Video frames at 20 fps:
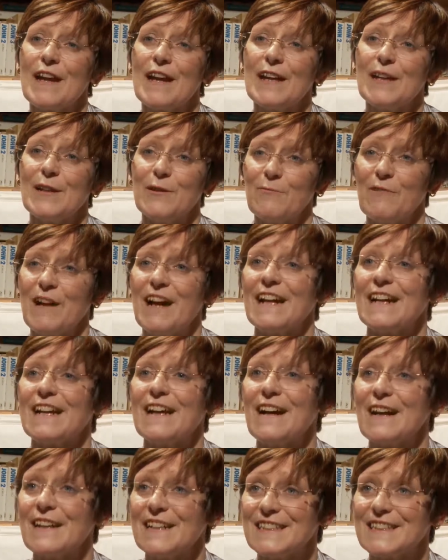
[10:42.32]
In a way,
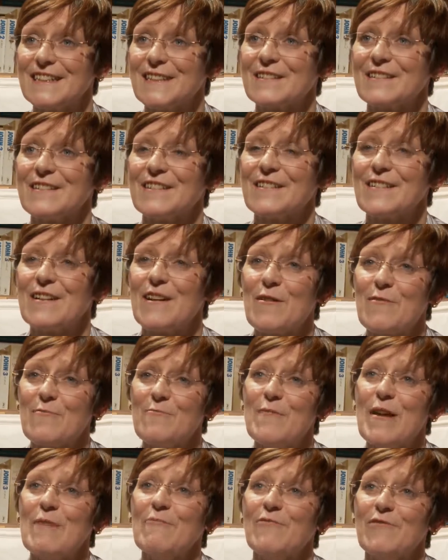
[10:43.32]
it's a
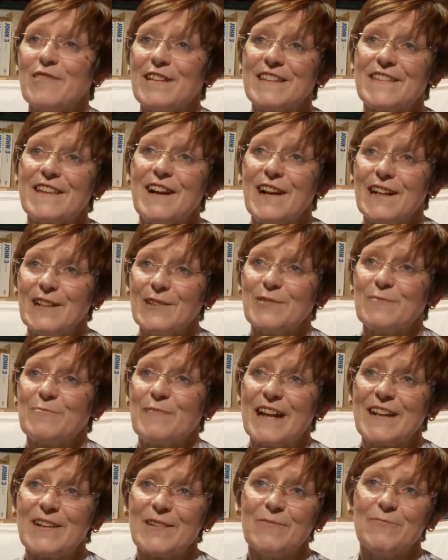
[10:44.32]
memory that I look
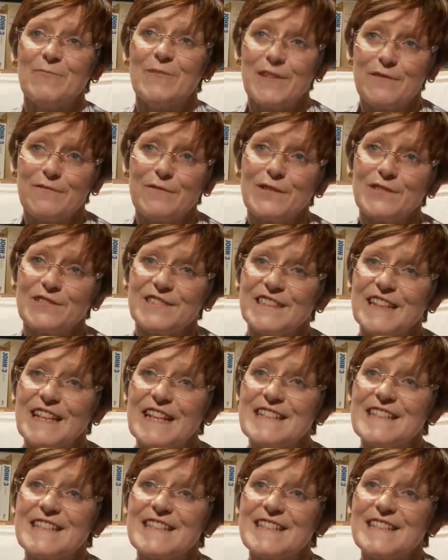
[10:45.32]
back on with
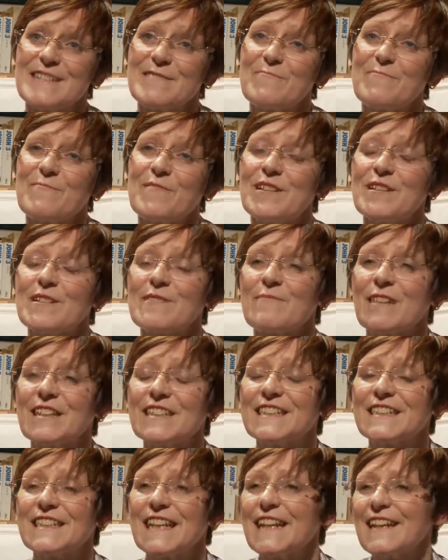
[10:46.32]
fondness. But as
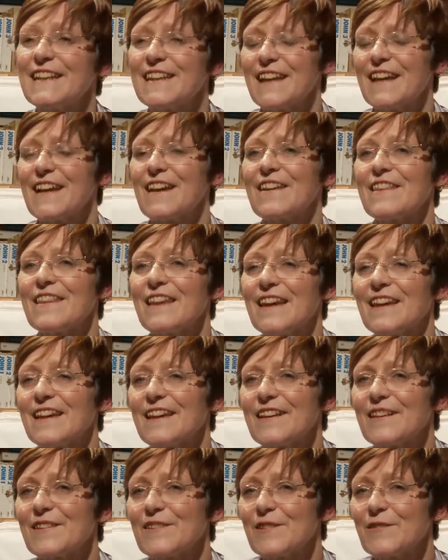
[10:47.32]
much as anything, I think
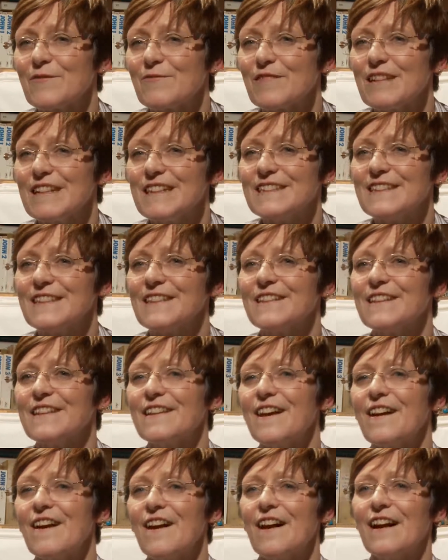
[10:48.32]
the reason
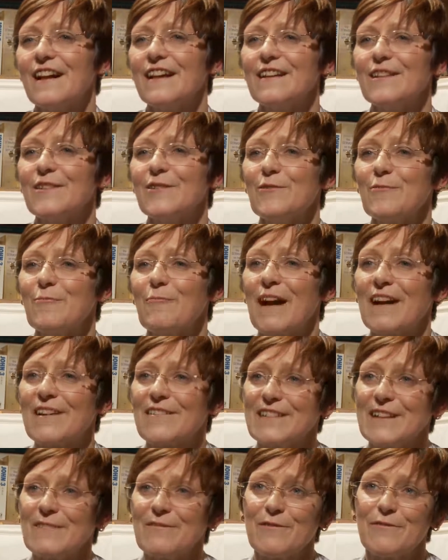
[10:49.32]
that I look
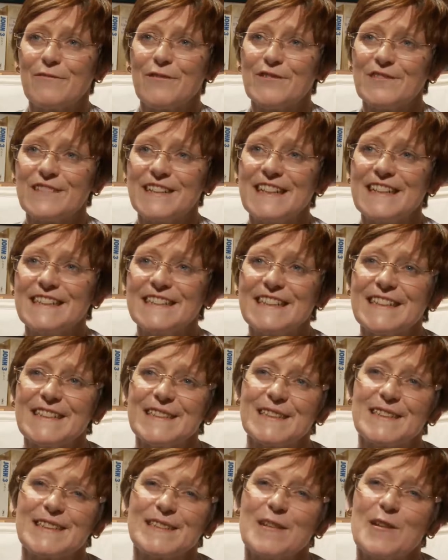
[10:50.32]
back on it with fondness
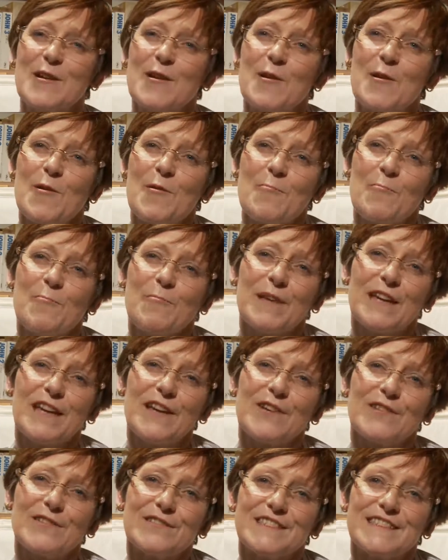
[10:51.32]
is
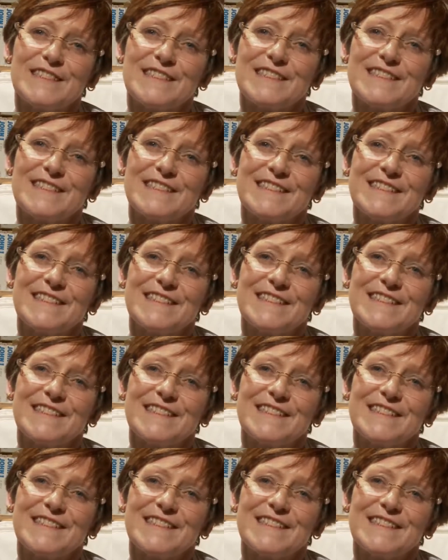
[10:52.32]
because